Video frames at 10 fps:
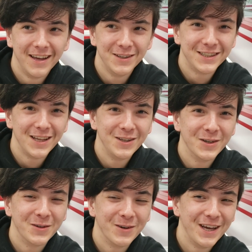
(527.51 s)
You said you
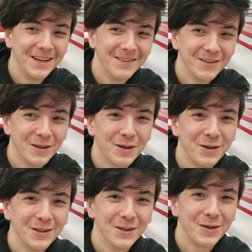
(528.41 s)
would win. Look
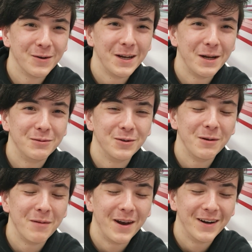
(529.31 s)
who ended up
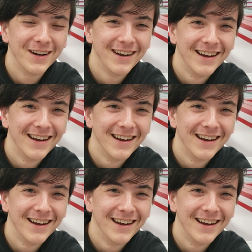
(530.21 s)
doing better.